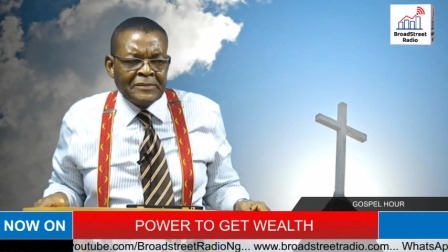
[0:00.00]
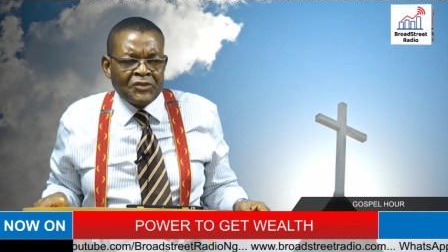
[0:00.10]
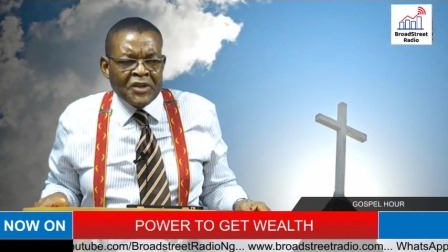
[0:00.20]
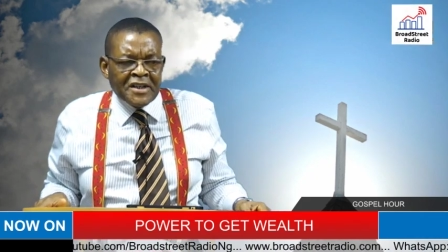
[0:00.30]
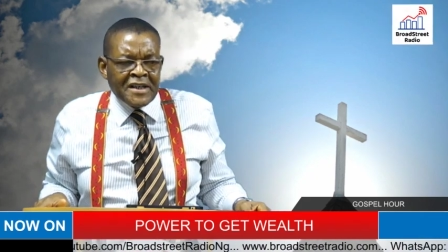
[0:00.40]

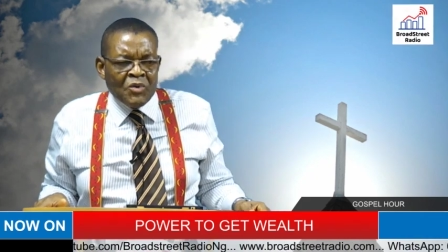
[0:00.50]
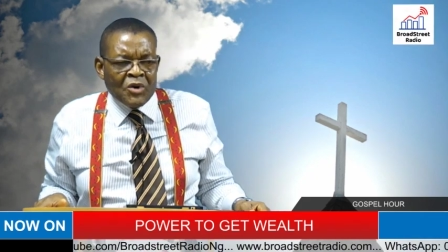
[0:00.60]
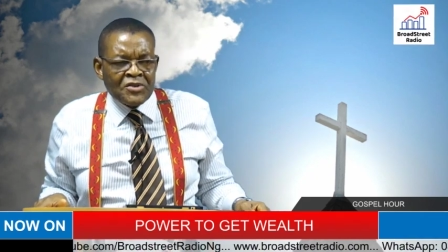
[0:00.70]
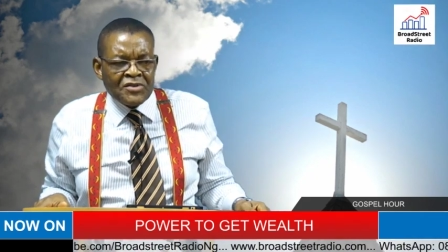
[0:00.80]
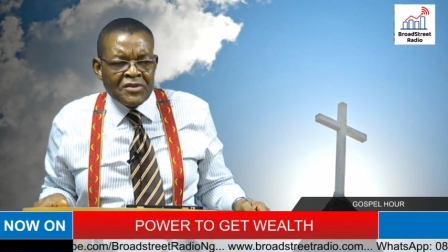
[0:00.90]
Reason
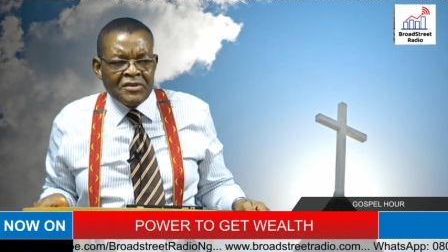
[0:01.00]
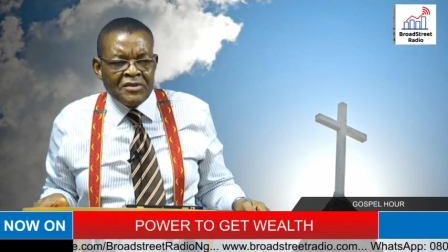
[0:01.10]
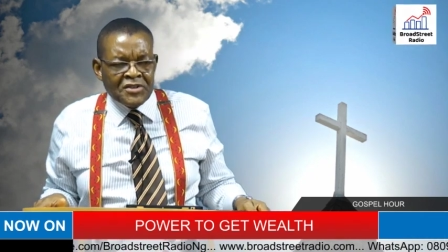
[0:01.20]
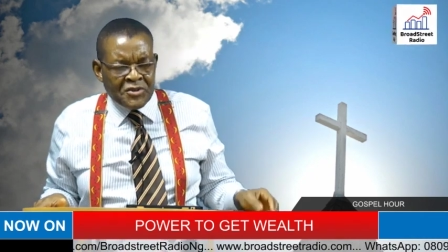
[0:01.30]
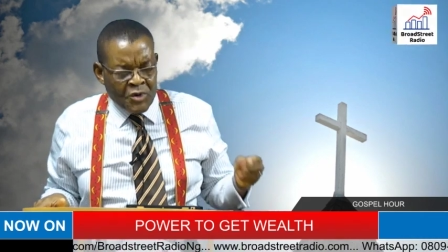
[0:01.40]
was
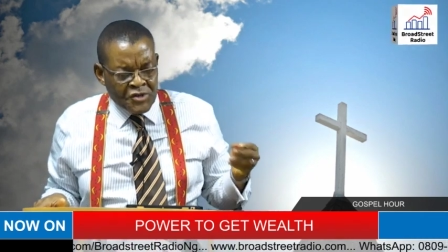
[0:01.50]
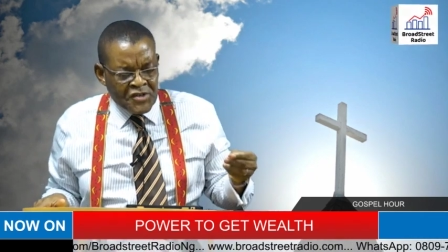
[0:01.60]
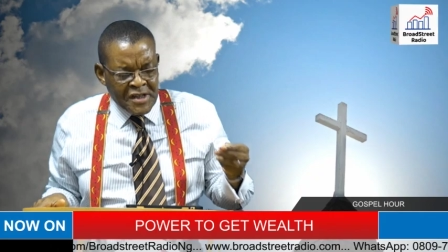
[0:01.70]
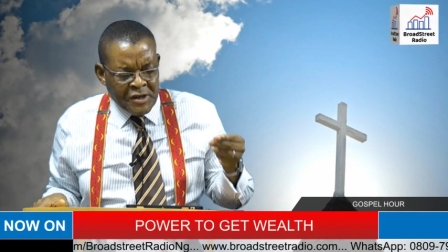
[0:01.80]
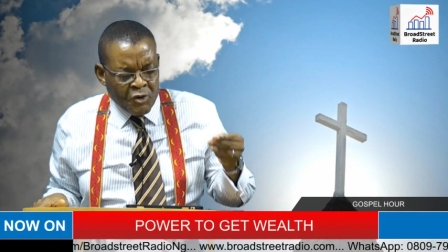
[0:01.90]
she
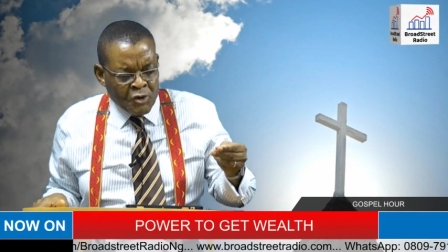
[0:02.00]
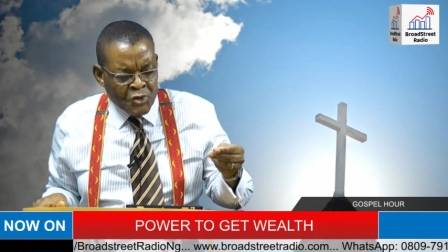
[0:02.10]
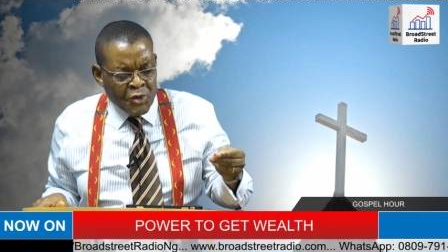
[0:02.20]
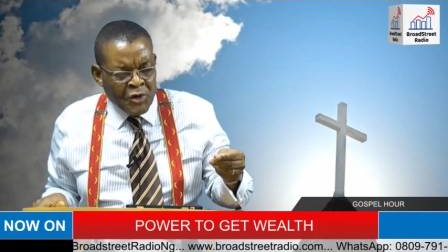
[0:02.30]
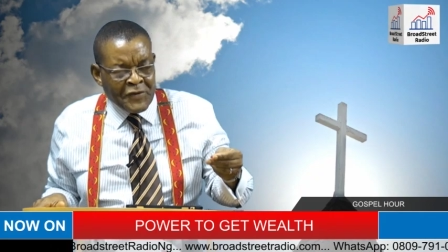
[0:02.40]
wasn't in
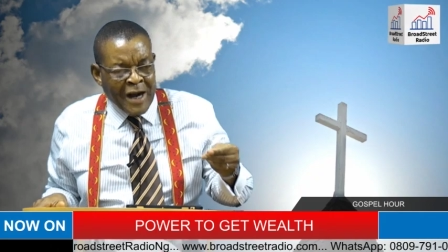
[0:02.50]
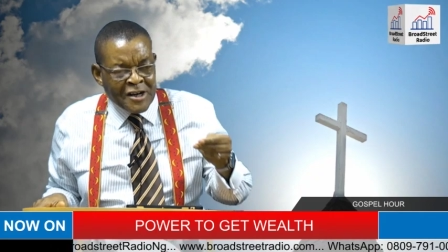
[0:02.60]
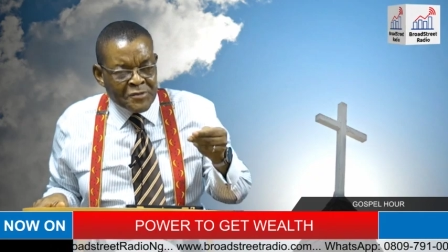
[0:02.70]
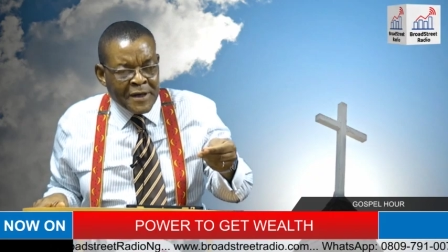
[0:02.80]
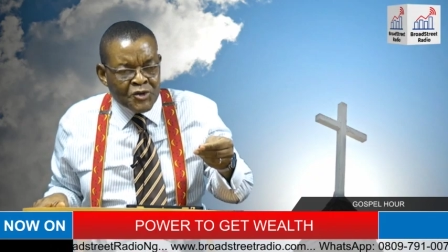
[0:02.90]
control of her
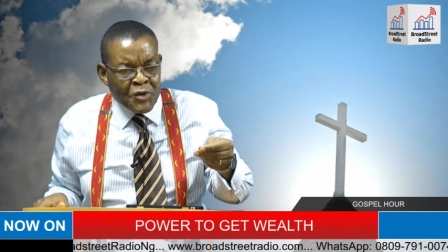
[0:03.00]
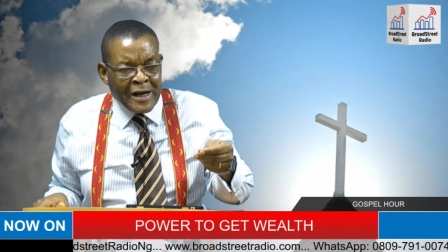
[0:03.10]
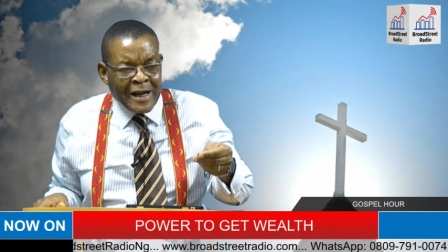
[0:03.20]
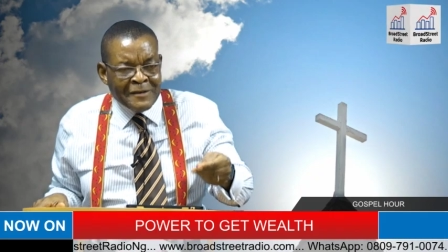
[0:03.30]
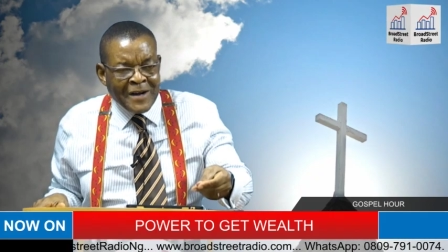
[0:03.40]
spiritual
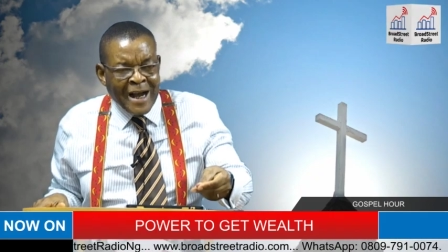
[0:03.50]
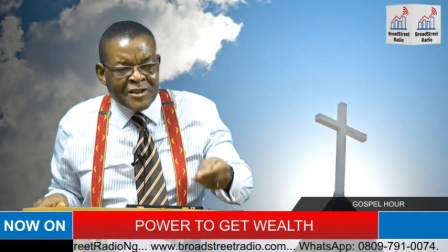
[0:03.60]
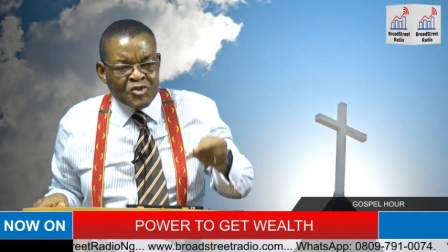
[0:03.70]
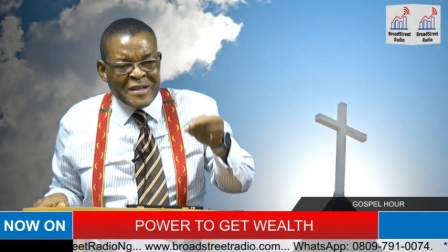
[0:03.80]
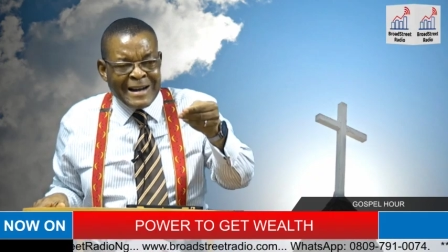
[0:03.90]
life as
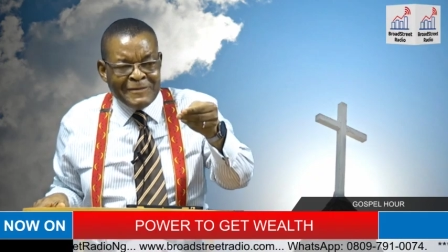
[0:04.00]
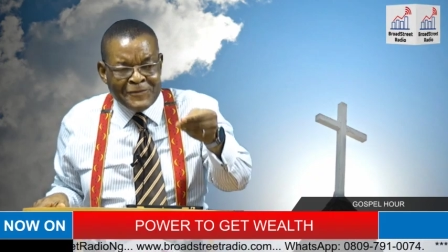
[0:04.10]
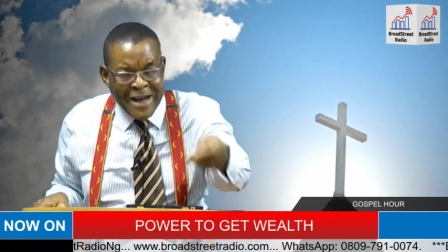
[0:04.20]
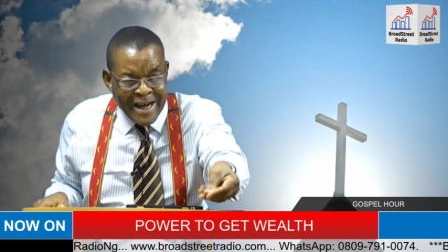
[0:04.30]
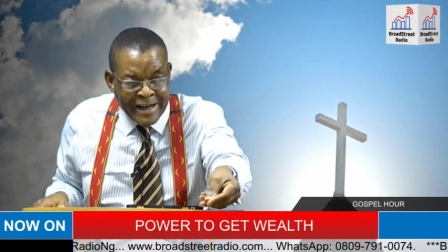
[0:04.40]
to
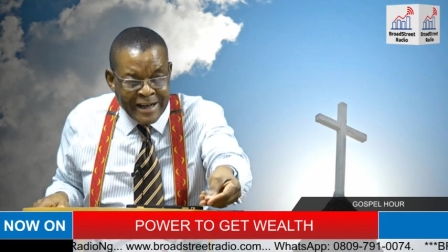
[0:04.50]
intervene